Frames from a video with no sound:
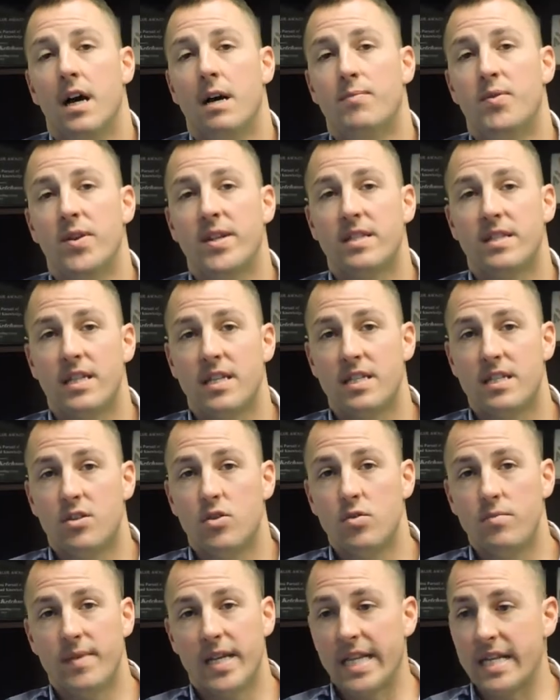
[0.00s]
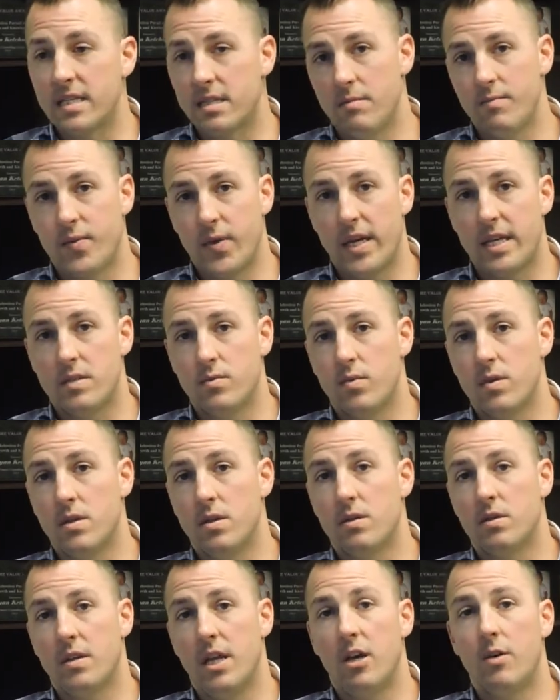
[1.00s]
Putting these two meetings in place
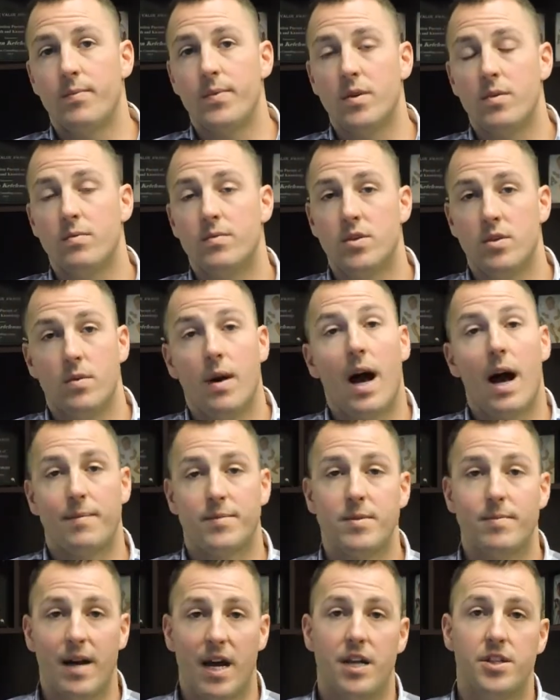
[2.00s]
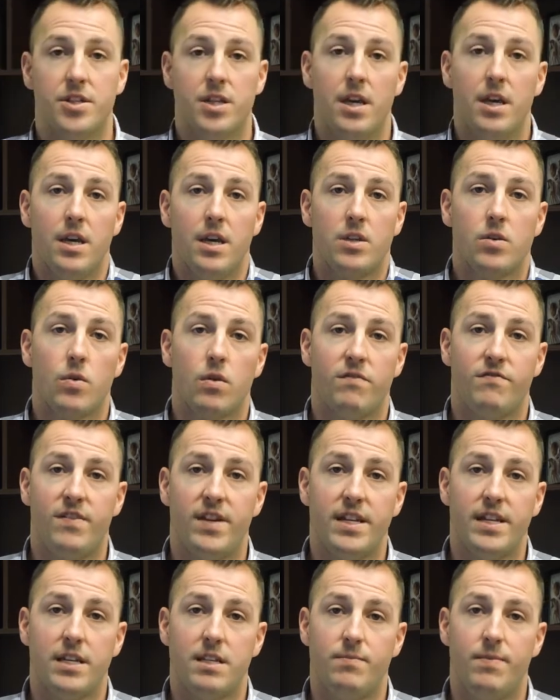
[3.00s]
will help you to optimize your
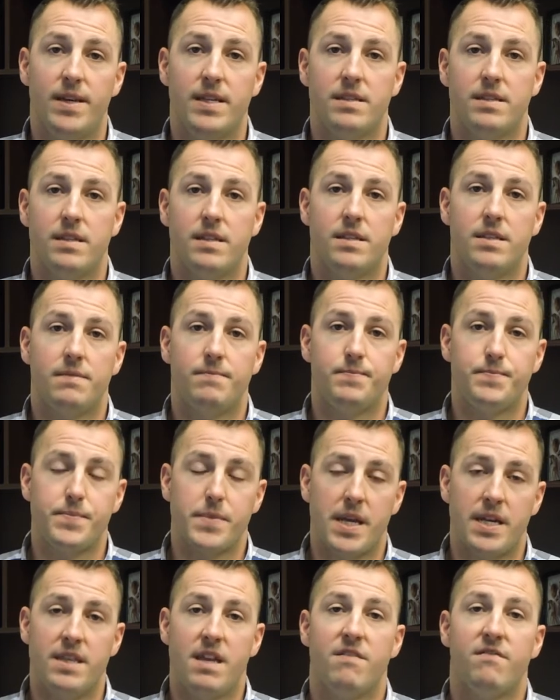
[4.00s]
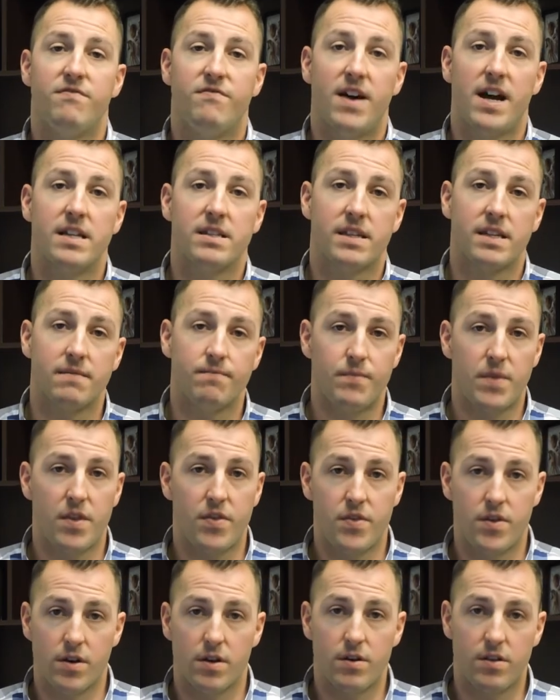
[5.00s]
fitness business. And then finally, the
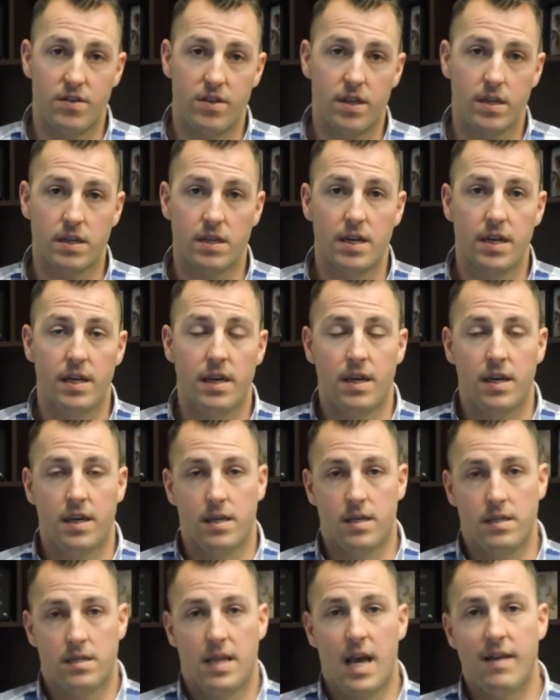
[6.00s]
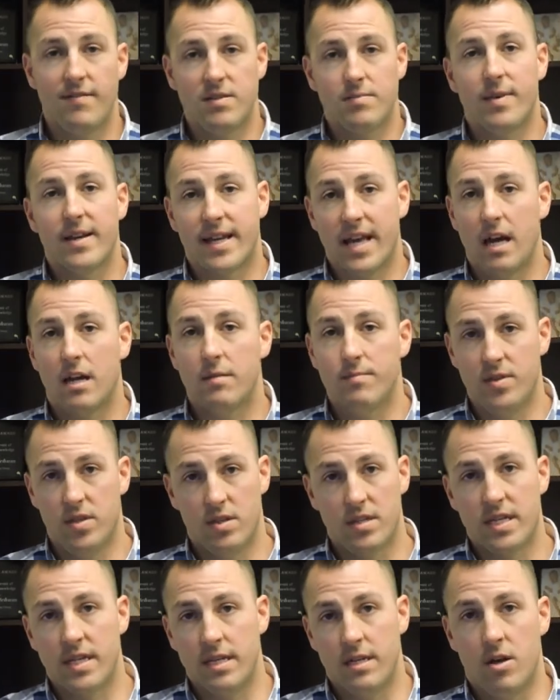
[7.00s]
third thing is have some
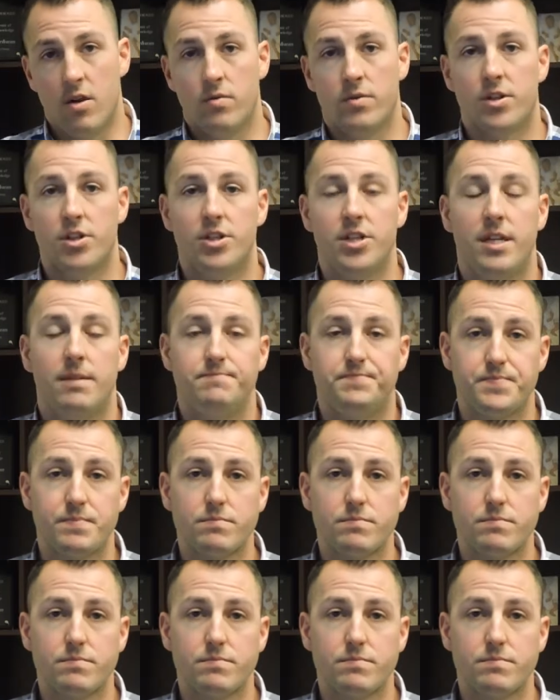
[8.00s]
accountability and ownership.